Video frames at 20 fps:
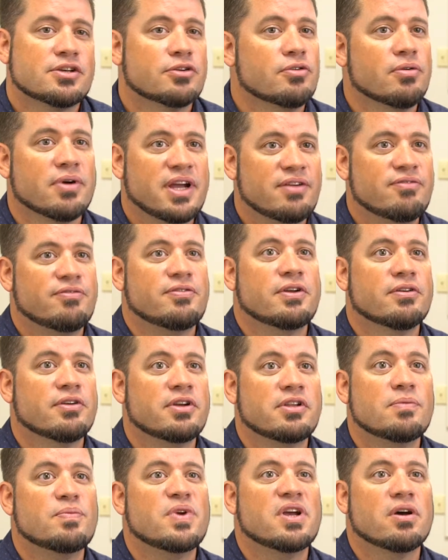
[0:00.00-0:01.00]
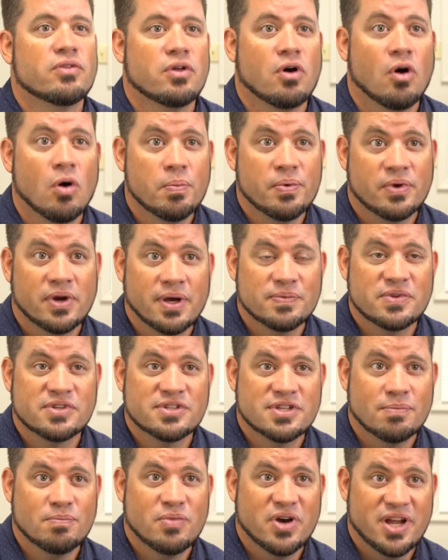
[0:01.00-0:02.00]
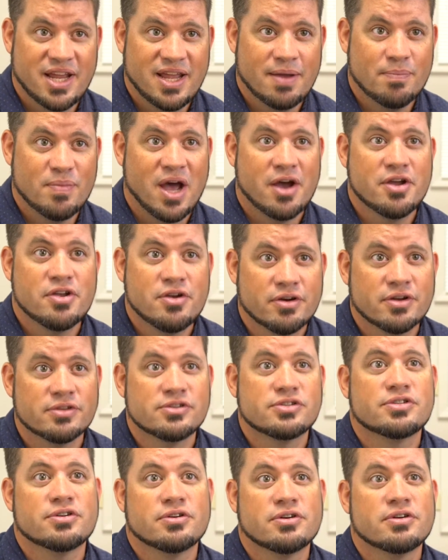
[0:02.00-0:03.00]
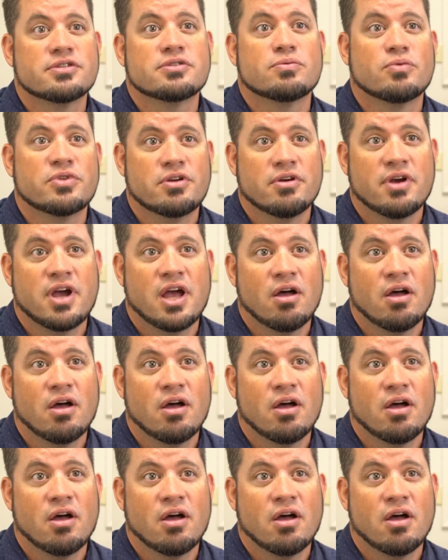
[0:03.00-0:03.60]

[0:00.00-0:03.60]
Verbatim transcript: It's a great feeling to be able to open up to somebody about your concerns with your